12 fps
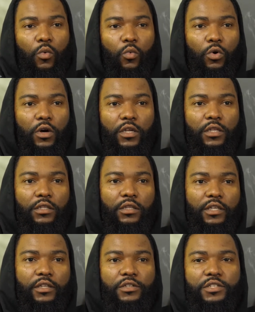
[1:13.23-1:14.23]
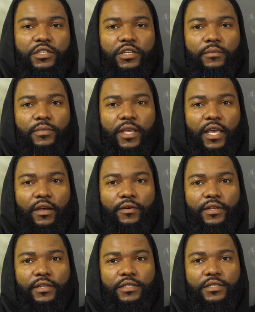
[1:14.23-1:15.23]
one, leadership
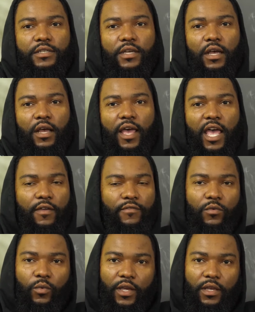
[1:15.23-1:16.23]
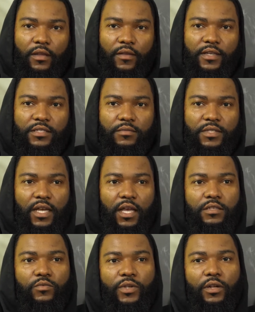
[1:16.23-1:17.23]
carries a heavy weight that
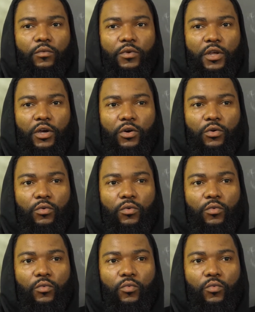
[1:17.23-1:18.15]
sometimes we don't know